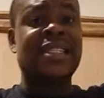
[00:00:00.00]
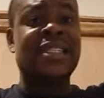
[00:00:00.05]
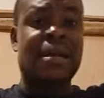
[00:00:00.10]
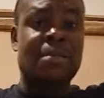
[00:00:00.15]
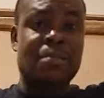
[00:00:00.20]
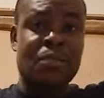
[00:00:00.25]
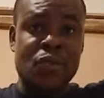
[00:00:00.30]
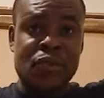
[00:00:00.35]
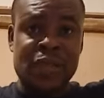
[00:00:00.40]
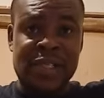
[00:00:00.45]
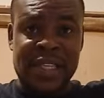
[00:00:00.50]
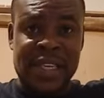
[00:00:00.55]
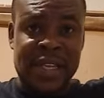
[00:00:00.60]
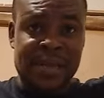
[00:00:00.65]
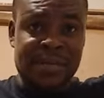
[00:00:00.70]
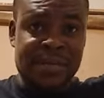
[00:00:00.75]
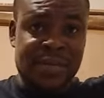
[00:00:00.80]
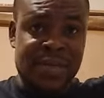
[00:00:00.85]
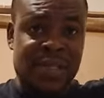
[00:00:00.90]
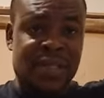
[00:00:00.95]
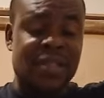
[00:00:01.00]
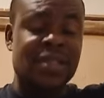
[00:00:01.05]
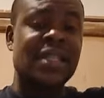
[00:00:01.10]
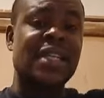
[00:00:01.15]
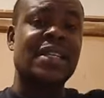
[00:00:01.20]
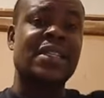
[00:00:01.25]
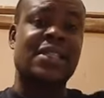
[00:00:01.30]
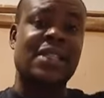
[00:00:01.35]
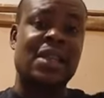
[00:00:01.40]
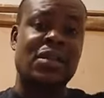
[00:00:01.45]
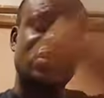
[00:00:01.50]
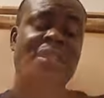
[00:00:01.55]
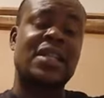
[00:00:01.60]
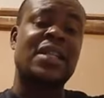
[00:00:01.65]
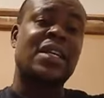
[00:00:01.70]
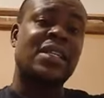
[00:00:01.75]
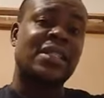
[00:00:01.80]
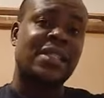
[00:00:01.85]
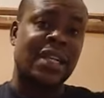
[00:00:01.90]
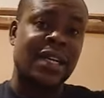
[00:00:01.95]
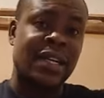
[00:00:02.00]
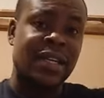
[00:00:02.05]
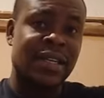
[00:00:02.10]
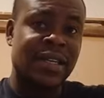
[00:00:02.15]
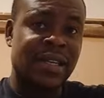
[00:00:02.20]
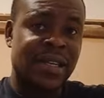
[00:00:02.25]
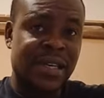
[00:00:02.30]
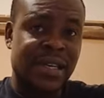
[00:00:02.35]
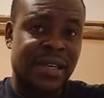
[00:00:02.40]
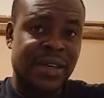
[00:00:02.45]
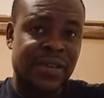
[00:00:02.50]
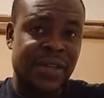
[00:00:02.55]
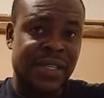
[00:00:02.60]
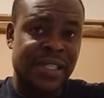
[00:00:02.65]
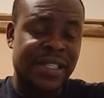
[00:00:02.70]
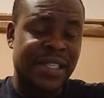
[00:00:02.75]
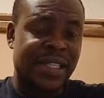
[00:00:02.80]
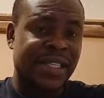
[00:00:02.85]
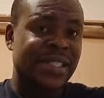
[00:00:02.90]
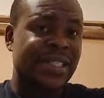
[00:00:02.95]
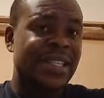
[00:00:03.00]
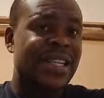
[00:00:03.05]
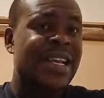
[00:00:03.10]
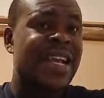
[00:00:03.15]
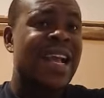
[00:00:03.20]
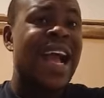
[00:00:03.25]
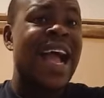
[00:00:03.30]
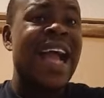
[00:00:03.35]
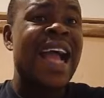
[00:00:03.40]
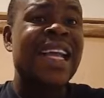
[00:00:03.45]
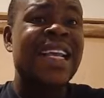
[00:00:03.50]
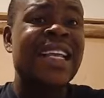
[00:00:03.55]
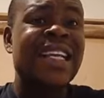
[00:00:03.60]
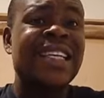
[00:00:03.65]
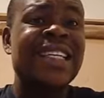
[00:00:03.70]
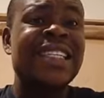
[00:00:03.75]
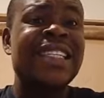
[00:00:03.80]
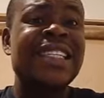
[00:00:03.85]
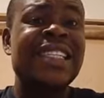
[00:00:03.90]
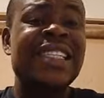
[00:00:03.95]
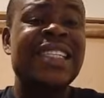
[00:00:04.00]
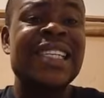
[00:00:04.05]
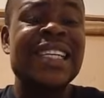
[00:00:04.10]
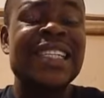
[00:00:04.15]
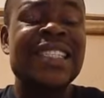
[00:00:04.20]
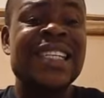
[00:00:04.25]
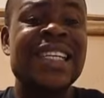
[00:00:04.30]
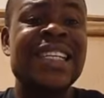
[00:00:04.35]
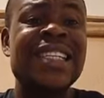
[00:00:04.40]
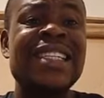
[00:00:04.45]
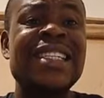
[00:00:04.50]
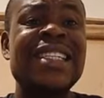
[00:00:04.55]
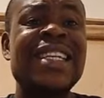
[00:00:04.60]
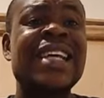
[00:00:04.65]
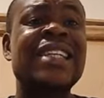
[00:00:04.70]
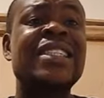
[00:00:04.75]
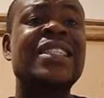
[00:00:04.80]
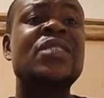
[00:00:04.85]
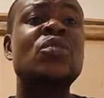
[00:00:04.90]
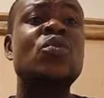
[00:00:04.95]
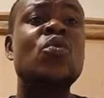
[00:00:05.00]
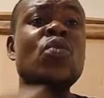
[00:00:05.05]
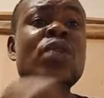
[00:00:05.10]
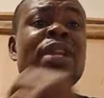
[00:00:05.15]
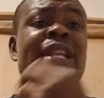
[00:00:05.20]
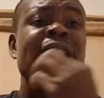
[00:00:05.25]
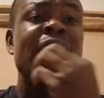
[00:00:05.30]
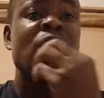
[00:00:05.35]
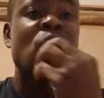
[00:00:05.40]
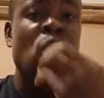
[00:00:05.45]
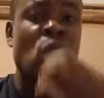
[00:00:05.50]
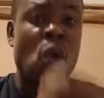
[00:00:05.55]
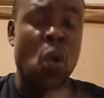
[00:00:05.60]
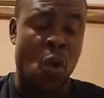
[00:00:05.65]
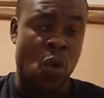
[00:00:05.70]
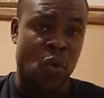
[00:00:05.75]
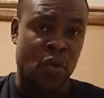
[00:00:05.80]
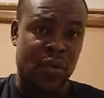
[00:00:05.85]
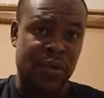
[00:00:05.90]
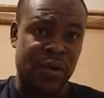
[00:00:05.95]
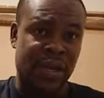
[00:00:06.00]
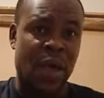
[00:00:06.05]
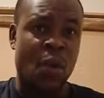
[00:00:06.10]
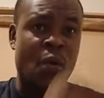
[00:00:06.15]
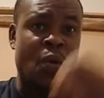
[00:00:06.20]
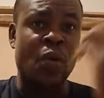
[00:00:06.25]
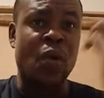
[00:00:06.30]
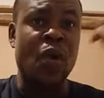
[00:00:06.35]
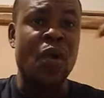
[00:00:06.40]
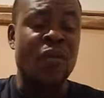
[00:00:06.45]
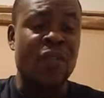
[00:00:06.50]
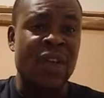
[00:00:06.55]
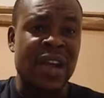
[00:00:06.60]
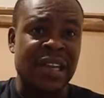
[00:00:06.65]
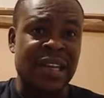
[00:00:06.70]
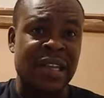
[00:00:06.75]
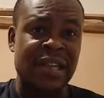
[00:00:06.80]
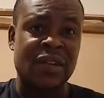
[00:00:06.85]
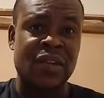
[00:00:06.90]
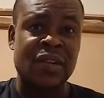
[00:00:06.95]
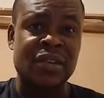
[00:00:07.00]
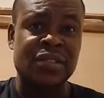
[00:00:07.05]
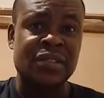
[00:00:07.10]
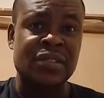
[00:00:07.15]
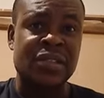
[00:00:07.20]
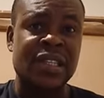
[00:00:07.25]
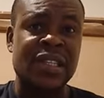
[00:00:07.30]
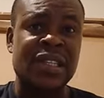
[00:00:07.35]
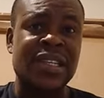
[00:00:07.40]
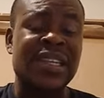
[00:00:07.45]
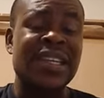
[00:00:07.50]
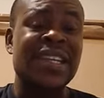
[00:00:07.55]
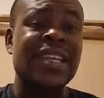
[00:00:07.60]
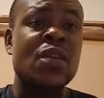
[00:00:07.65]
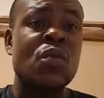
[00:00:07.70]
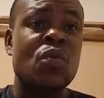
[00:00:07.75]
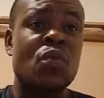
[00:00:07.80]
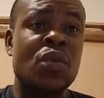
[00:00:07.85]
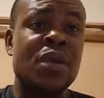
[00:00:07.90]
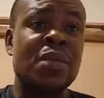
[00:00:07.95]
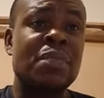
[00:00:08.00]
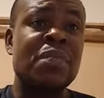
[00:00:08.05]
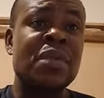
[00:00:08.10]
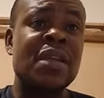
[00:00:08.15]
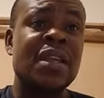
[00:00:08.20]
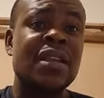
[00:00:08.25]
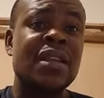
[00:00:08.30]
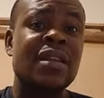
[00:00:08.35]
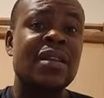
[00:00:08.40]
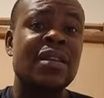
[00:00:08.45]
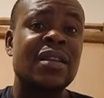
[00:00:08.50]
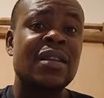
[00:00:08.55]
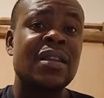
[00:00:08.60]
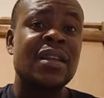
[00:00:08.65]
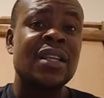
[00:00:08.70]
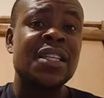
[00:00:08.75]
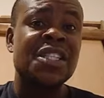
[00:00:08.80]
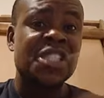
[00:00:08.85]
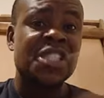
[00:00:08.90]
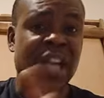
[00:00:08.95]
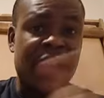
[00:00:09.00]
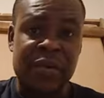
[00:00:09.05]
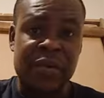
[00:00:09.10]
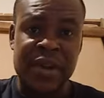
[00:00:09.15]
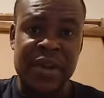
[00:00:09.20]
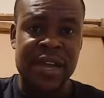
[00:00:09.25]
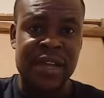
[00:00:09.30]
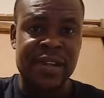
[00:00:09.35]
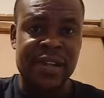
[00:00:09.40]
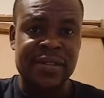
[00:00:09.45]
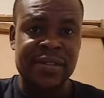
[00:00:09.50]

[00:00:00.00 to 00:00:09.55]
are Muslims, the southerners are Christians, and he initiated that the only law that will govern the country will be Sharia.